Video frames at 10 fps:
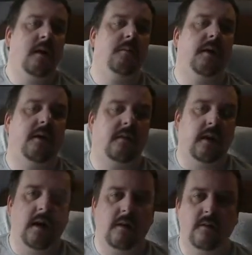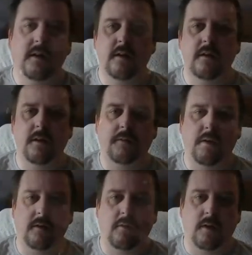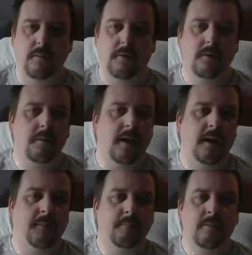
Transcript: but certainly not enough time to try multiplayer.